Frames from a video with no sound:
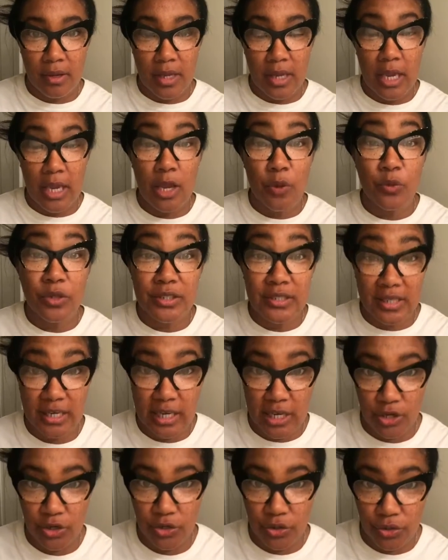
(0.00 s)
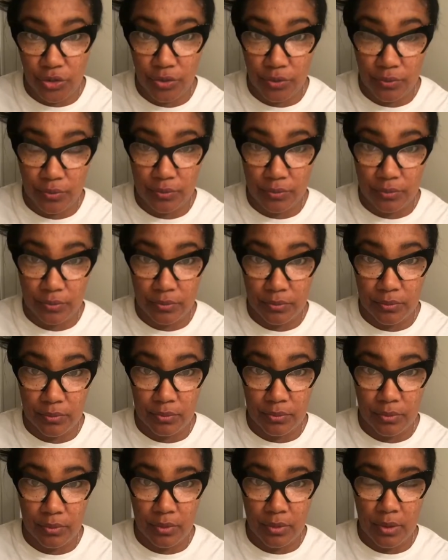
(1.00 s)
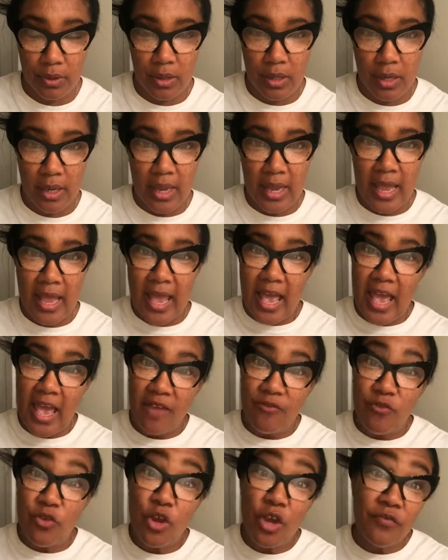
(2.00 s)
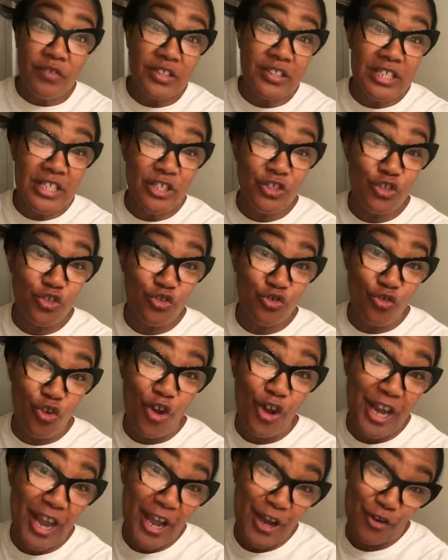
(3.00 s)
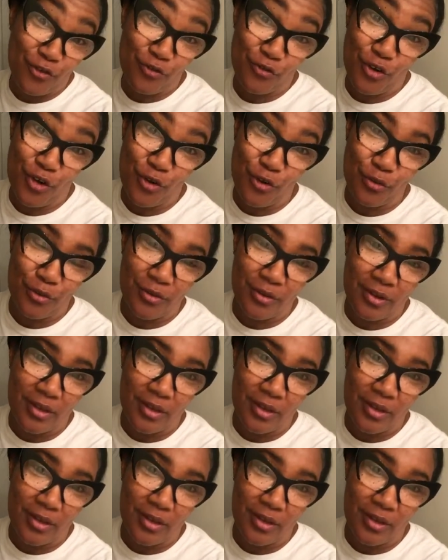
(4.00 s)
it will take care of you. Have you ever seen straw not grow?